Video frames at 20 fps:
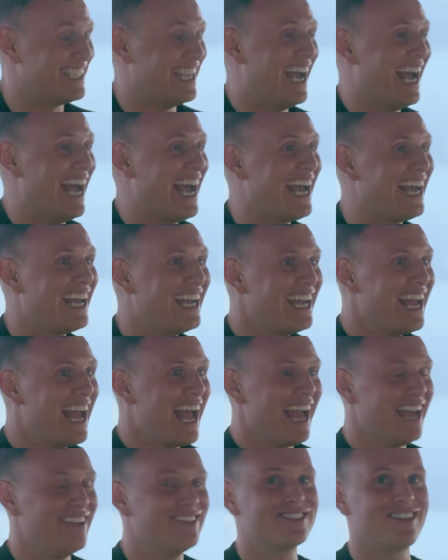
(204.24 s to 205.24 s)
yeah?
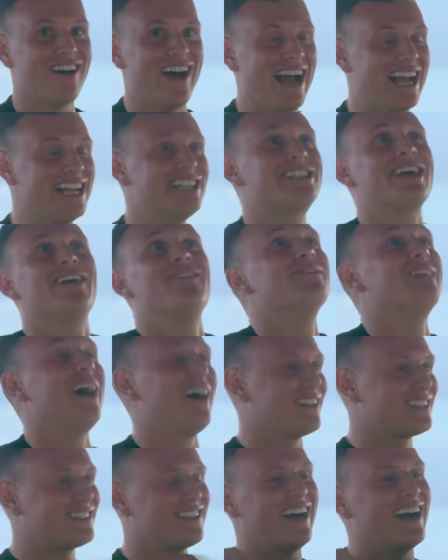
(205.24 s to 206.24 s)
He was like, he jumped
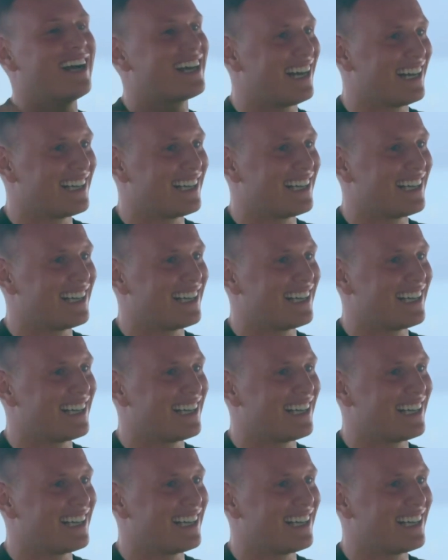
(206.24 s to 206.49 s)
up and started